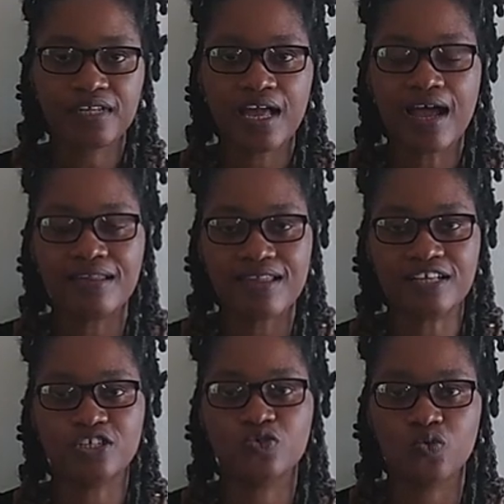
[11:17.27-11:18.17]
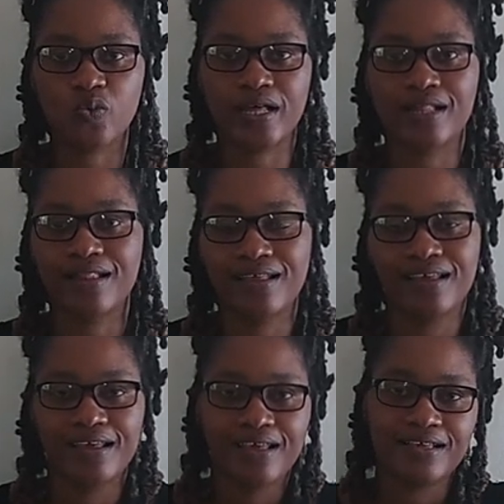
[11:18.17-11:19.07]
and that you will
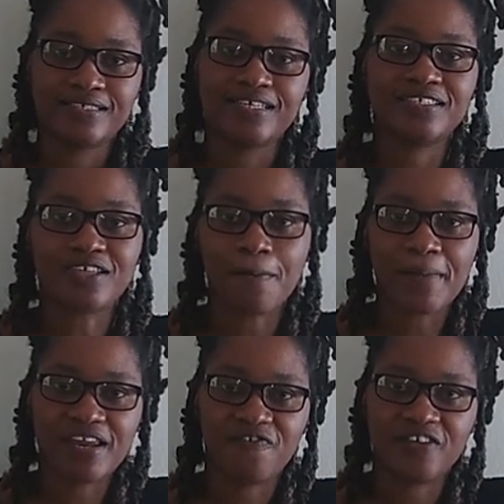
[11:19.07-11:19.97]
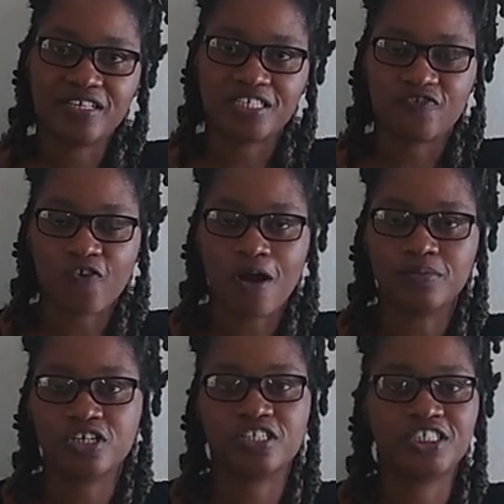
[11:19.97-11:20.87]
see some benefits from
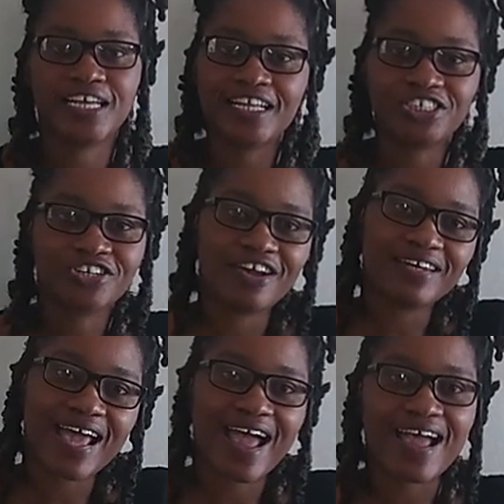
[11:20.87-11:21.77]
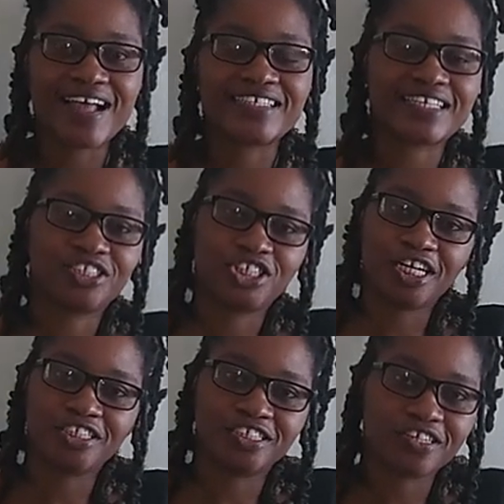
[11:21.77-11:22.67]
just changing your diet,
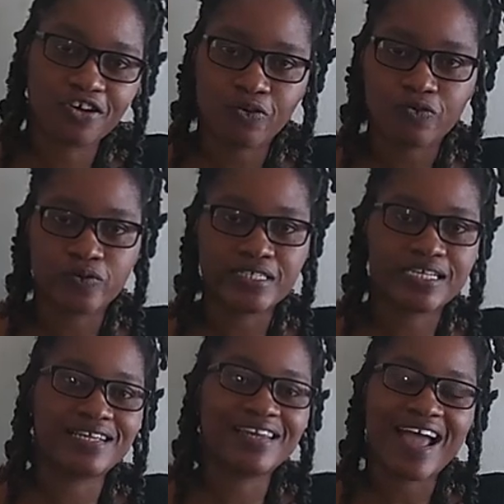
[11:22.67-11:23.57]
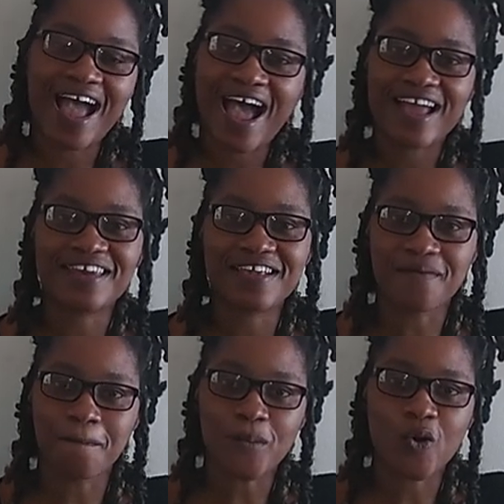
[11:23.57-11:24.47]
changing your routine,
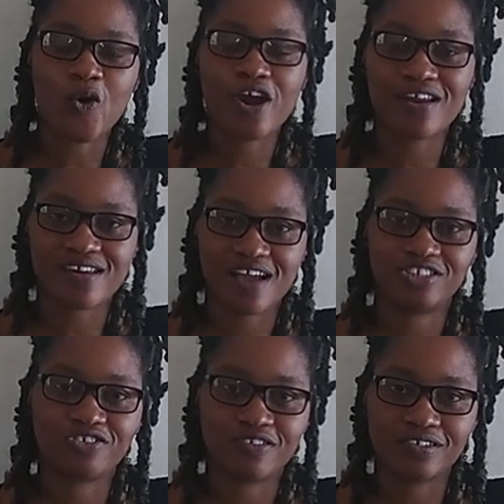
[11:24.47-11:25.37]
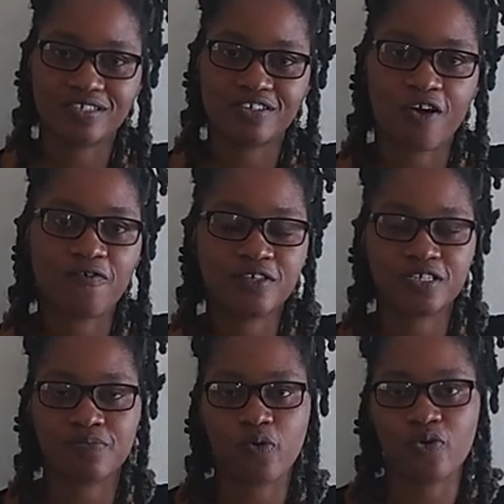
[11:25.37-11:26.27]
adding more natural stuff
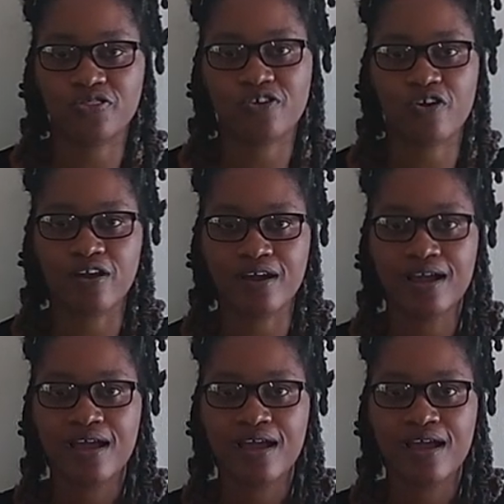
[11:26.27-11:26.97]
to both your